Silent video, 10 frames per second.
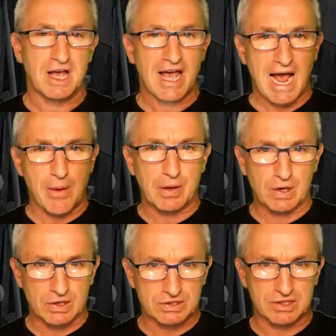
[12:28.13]
how we
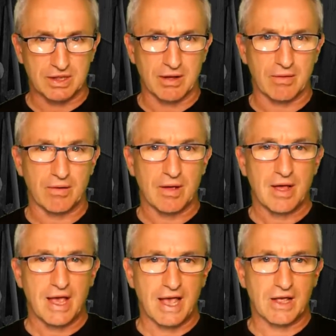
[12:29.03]
got to there,
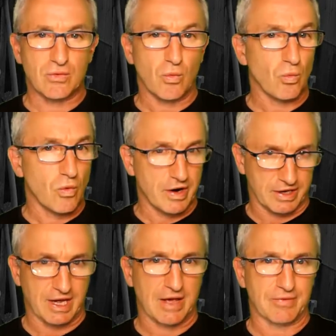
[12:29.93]
and what it
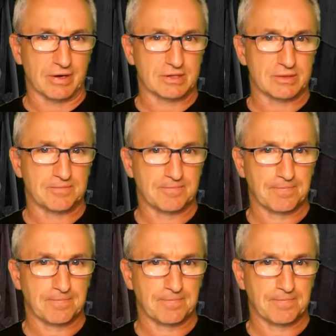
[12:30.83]
gave us.